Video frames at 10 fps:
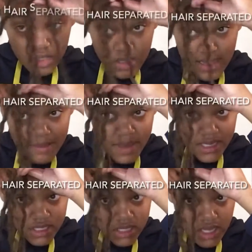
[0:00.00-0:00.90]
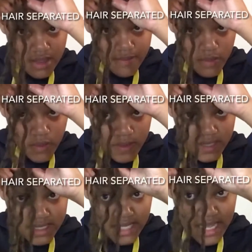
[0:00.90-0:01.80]
that matches up with the
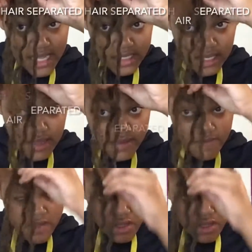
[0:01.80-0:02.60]
size of